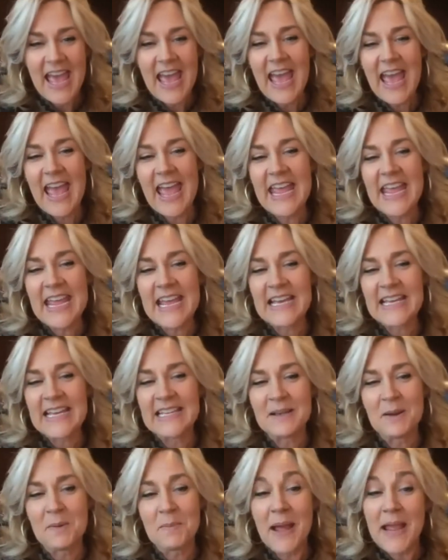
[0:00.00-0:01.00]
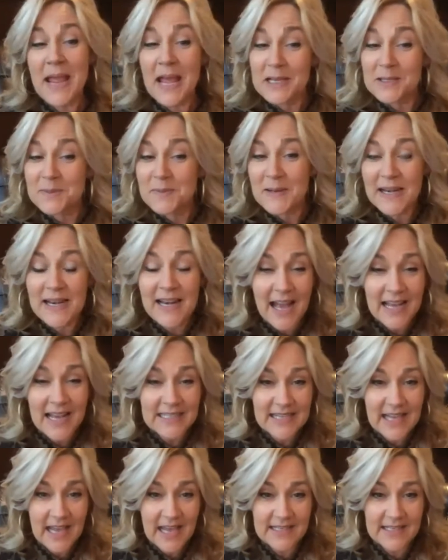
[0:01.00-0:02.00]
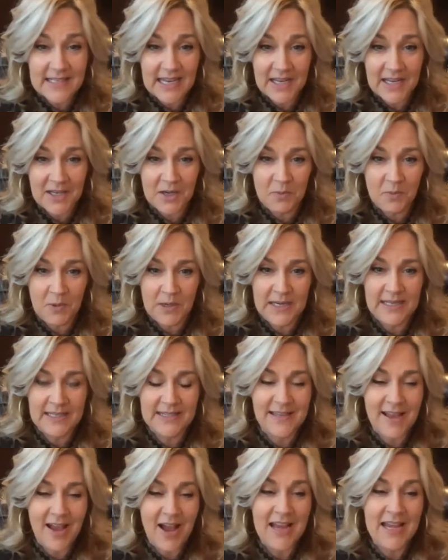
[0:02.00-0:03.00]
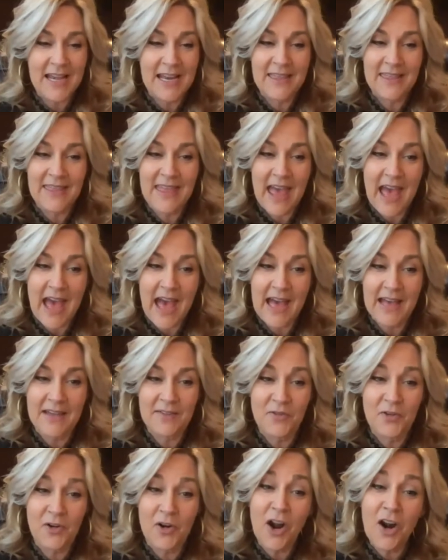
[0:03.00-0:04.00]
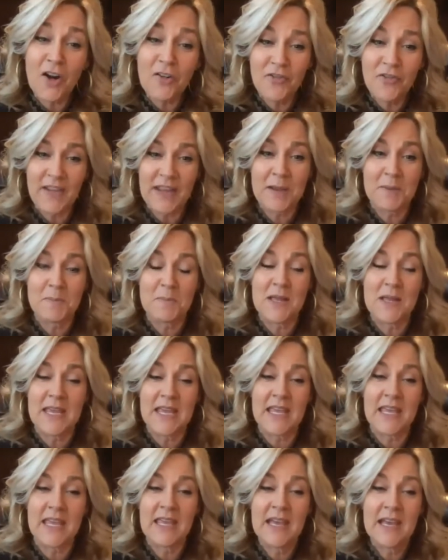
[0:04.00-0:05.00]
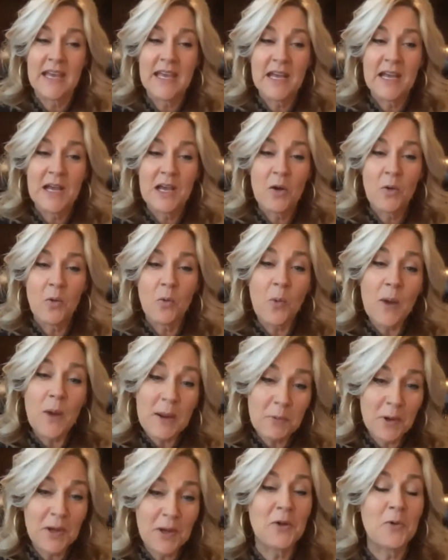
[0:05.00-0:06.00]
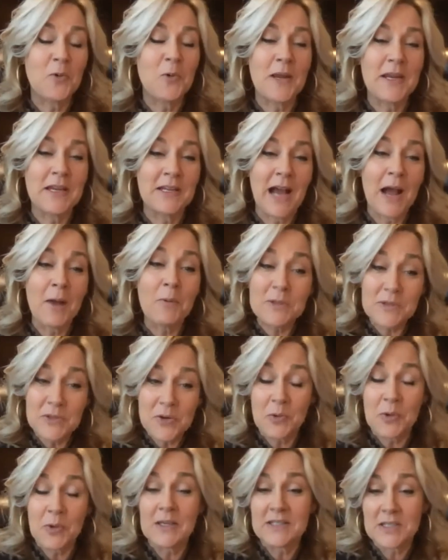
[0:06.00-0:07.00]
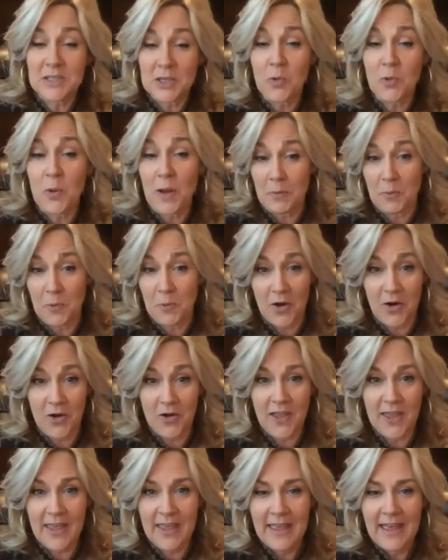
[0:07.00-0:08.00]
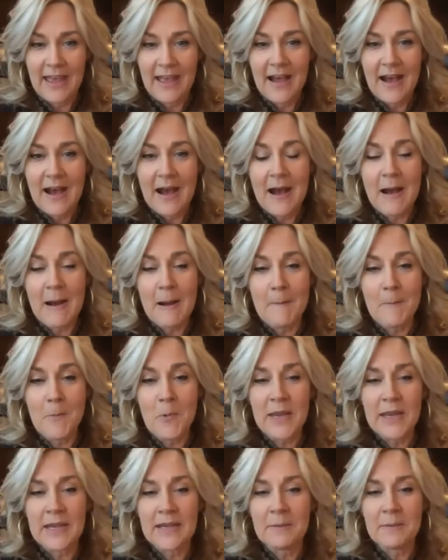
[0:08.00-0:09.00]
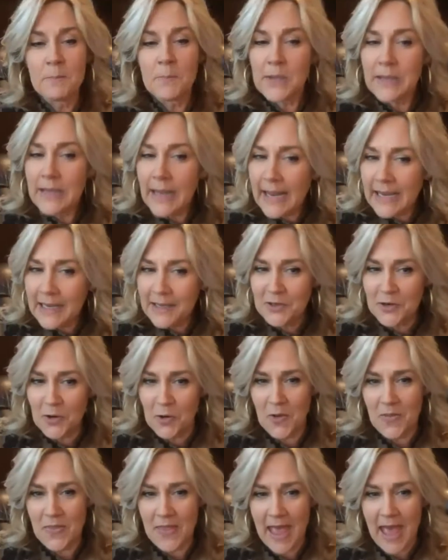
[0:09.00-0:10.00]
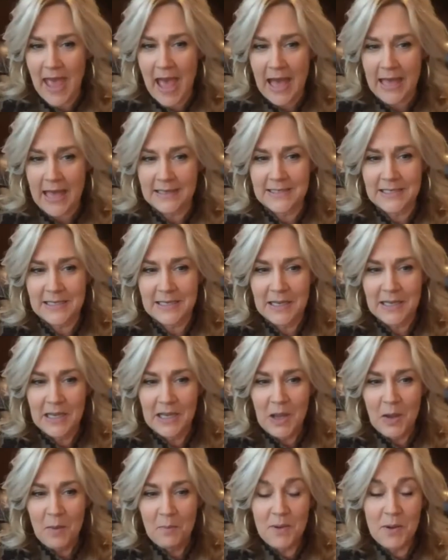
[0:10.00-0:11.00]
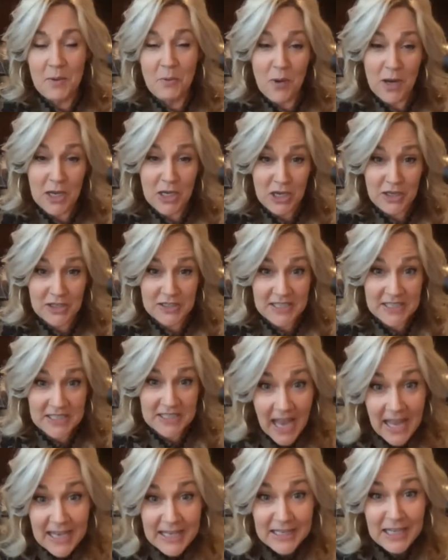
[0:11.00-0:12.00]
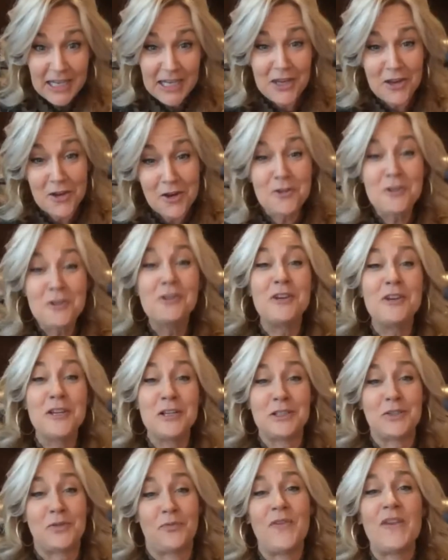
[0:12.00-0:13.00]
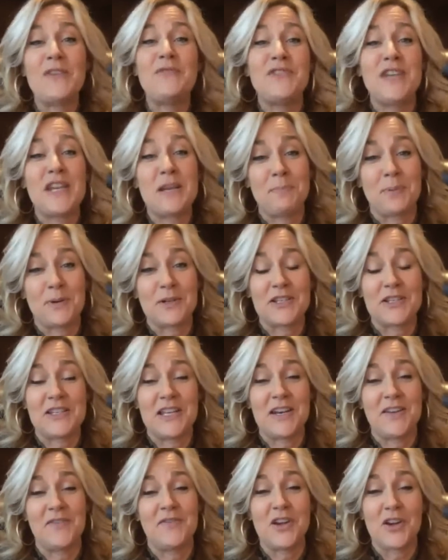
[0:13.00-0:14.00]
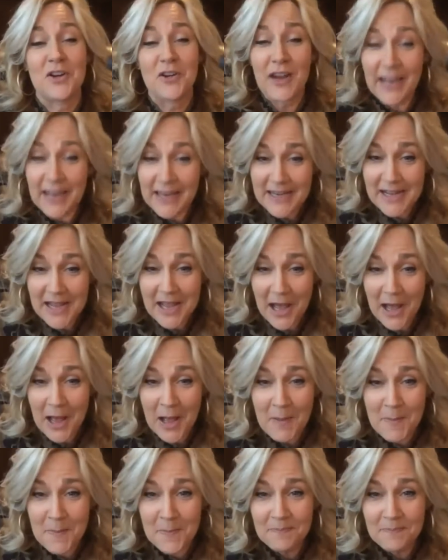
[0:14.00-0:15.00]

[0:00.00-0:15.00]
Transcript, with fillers: And my husband and I sat down and we decided that for our family, we were going, I was going to quit work. Um, we had planned on that, but when suddenly you lose 50% of your income,